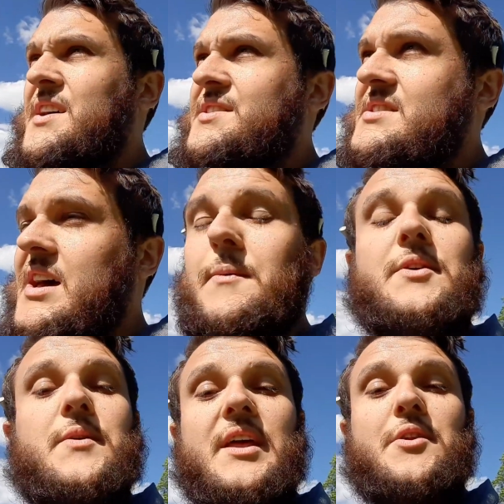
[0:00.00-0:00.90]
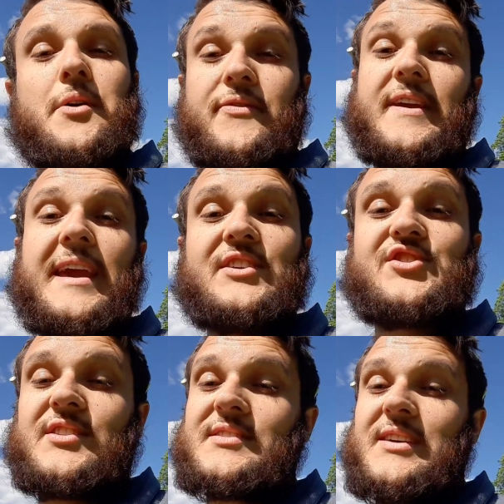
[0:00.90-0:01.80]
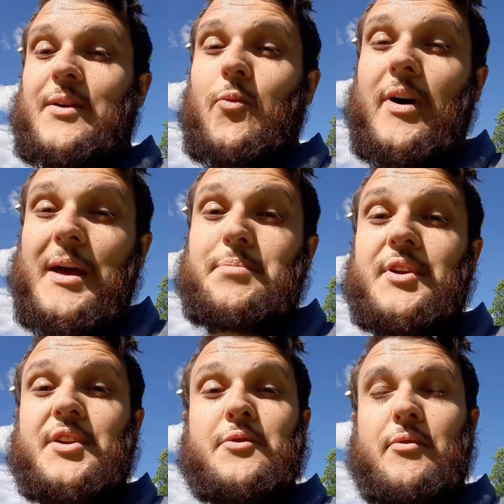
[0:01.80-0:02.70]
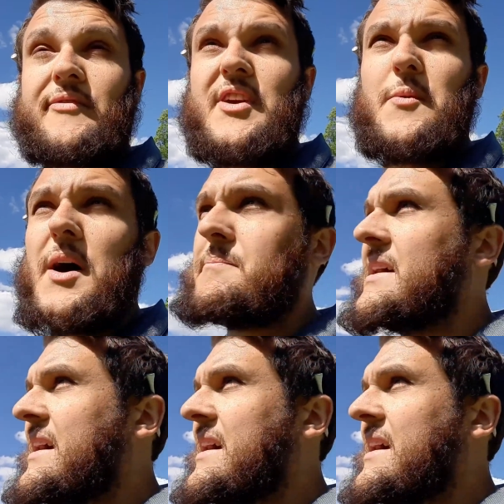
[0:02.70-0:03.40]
so that way you get notifications on when I put a new review up.